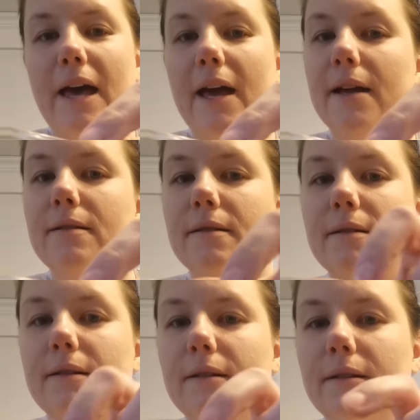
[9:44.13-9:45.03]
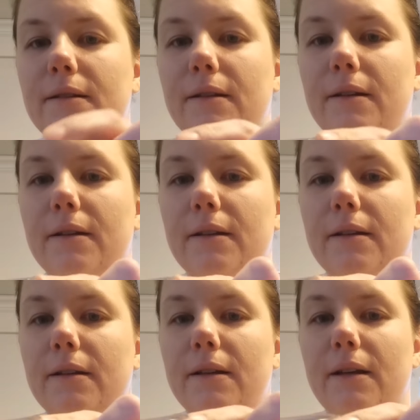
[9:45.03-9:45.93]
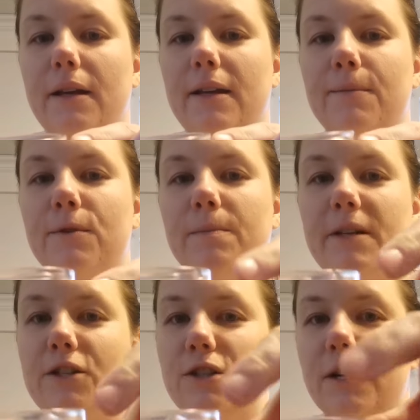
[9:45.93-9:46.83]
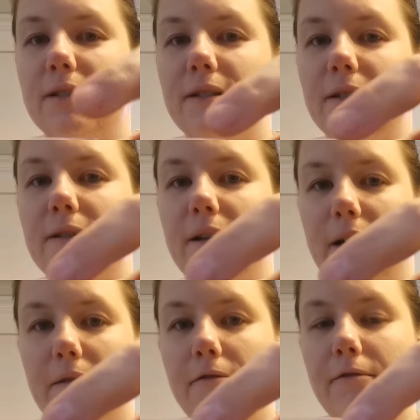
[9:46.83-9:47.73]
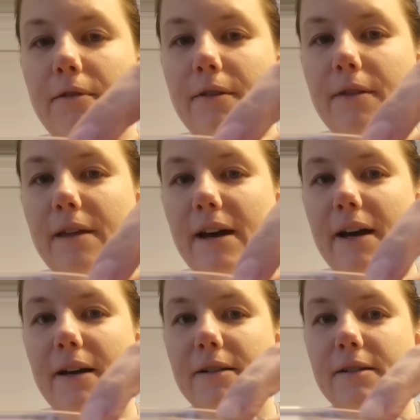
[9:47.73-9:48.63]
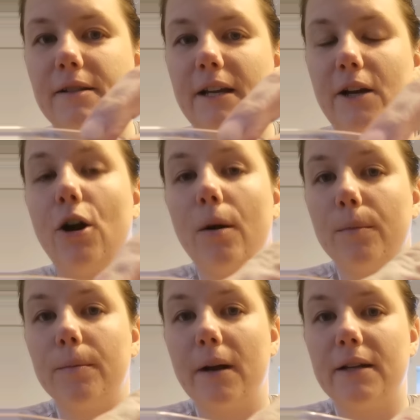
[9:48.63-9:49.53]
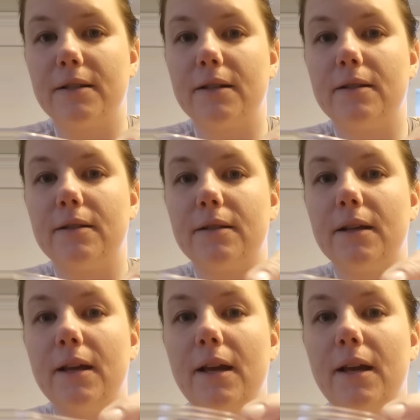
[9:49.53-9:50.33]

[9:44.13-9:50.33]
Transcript: and it would be just enough that it compromises